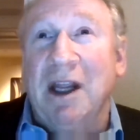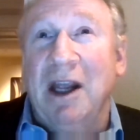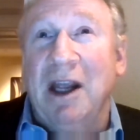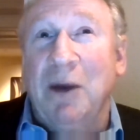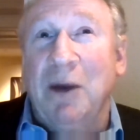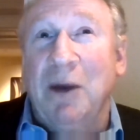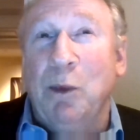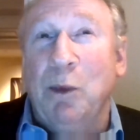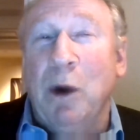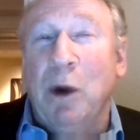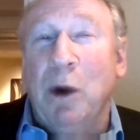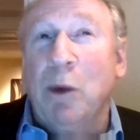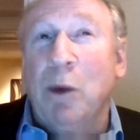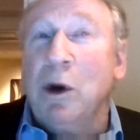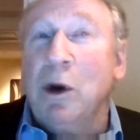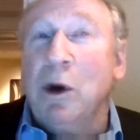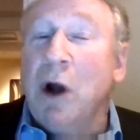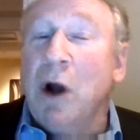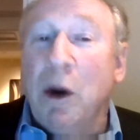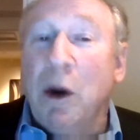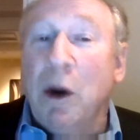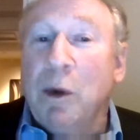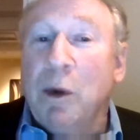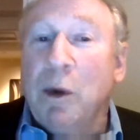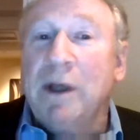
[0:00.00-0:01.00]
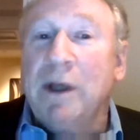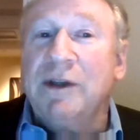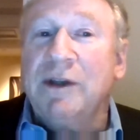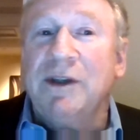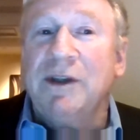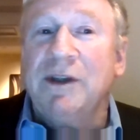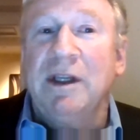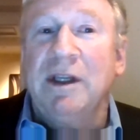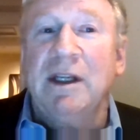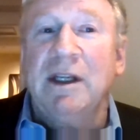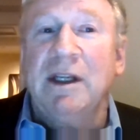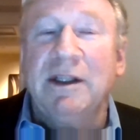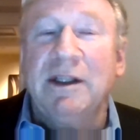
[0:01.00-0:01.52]
And what we're already
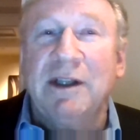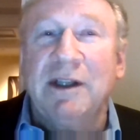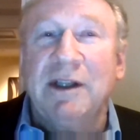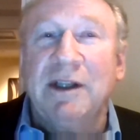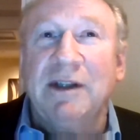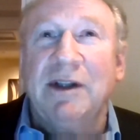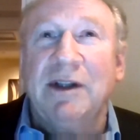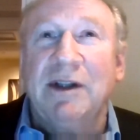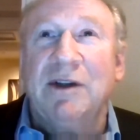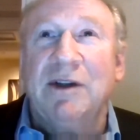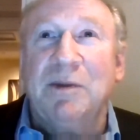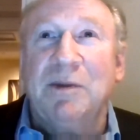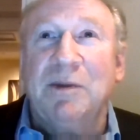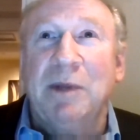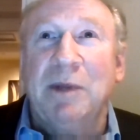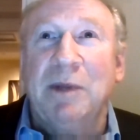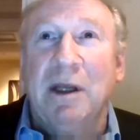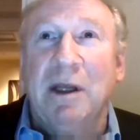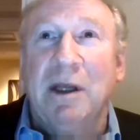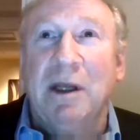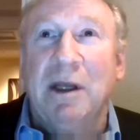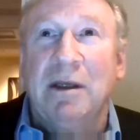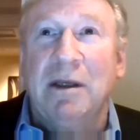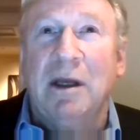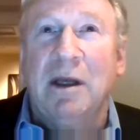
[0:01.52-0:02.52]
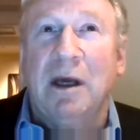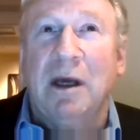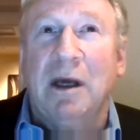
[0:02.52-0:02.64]
seeing is that there's been